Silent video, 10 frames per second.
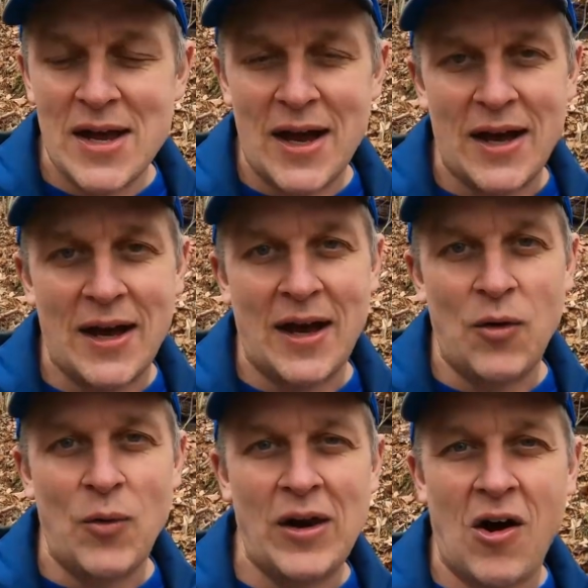I
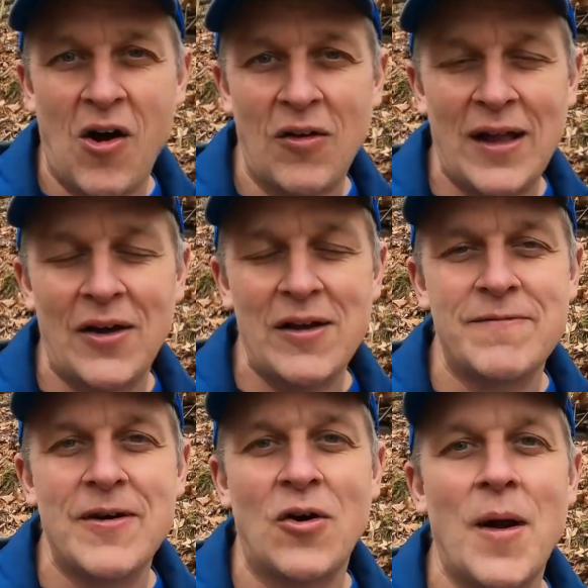went all out. It
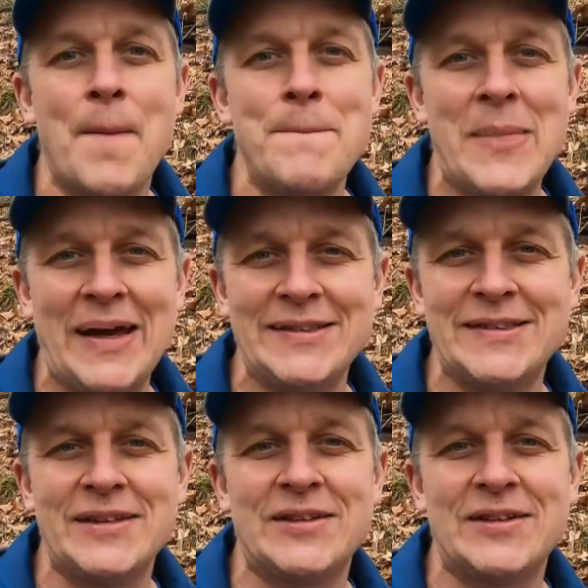felt amazing